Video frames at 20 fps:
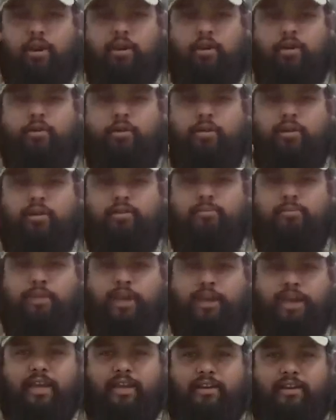I go, is
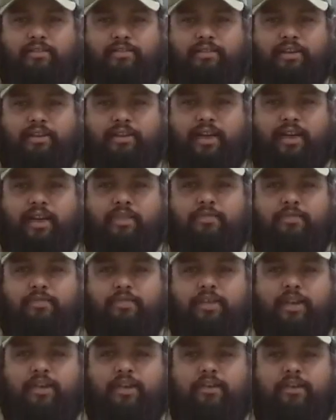my EDC knife,
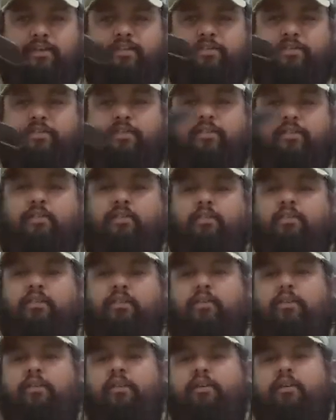and that
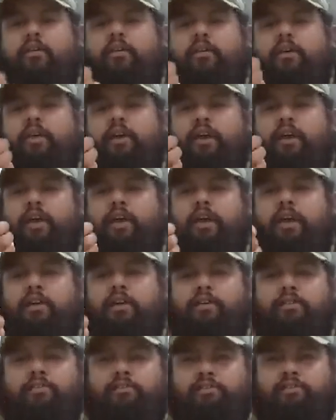is
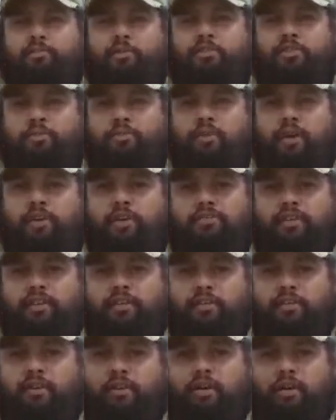a Smith &
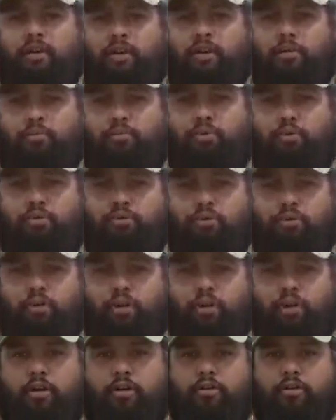Wesson
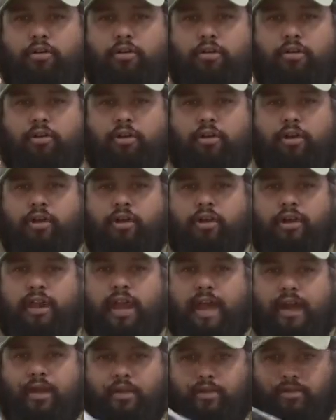BorderGuard.
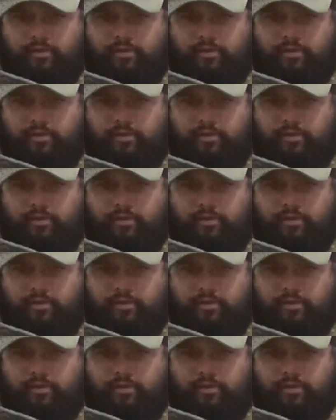Now,